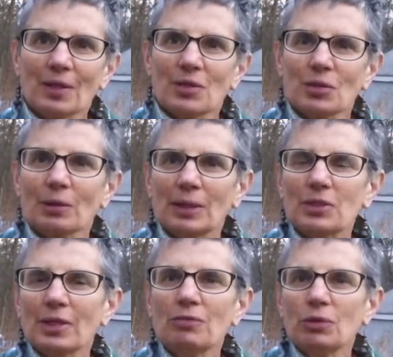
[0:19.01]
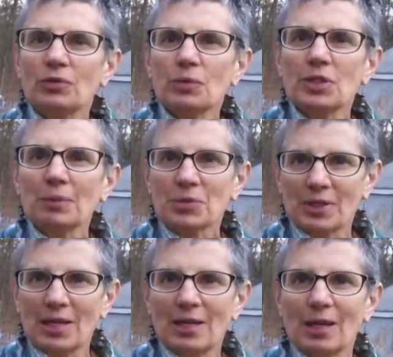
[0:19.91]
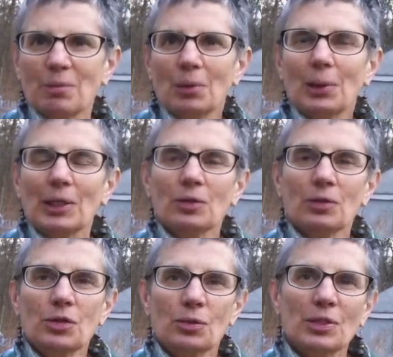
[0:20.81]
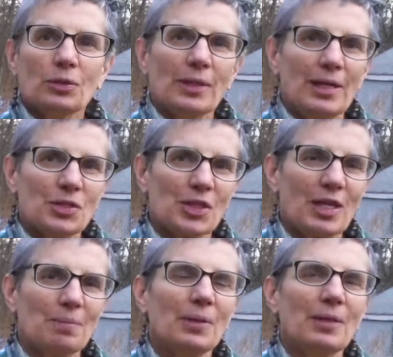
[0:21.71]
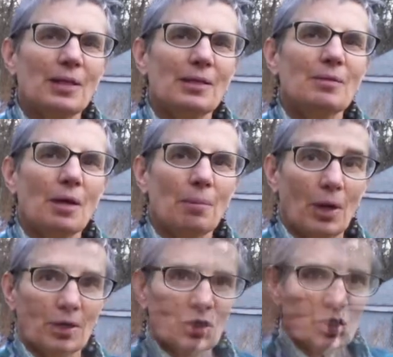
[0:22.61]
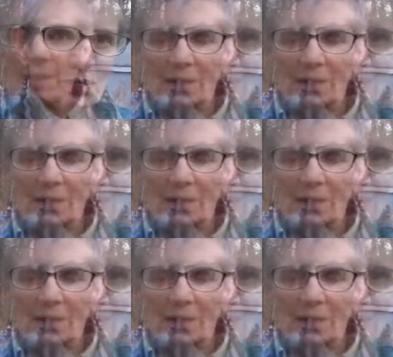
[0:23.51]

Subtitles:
So I'd like to give you a few tips today about what you can do in your landscape in March.